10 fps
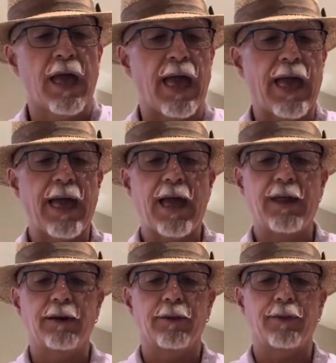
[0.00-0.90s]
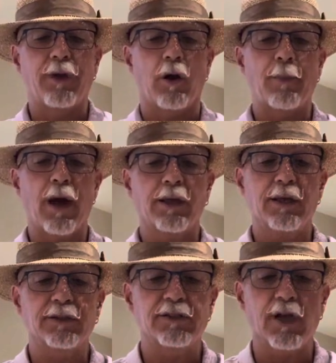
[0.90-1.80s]
And the harmonica
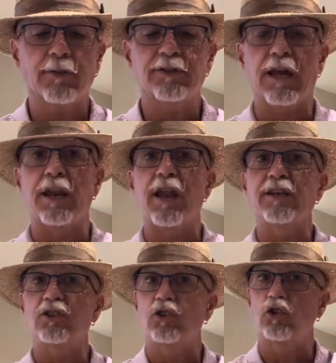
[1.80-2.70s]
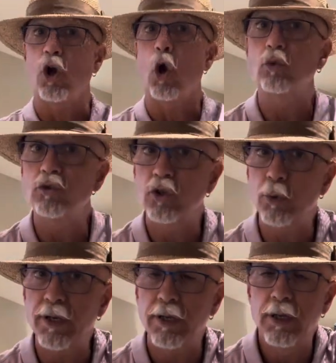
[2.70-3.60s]
itself's got a nice tone to
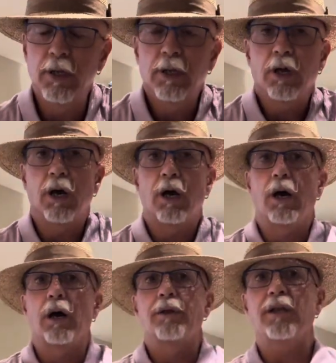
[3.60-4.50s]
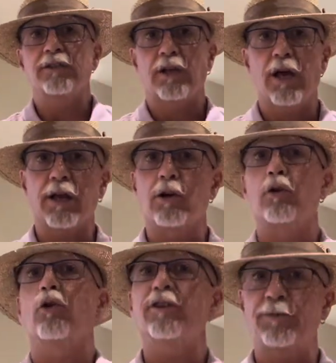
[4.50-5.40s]
it. Nice kind of
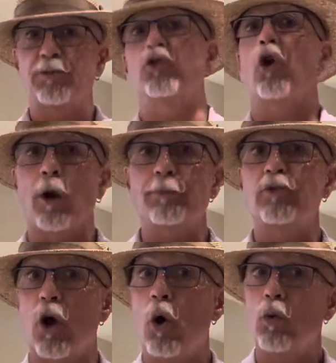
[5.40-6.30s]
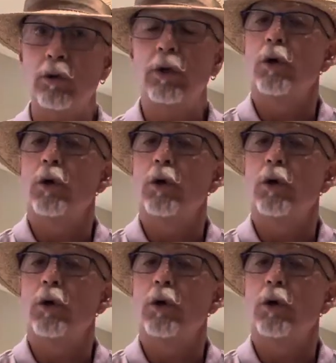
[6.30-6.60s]
crisp, sharp tone,